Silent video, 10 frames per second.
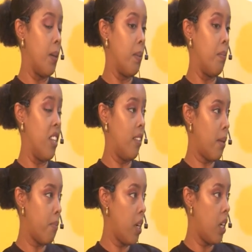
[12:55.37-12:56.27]

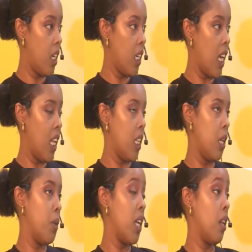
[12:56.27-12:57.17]
December, and then
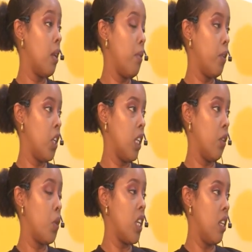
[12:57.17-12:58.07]
we ended up launching in
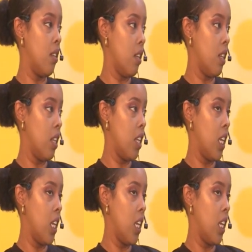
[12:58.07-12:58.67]
2018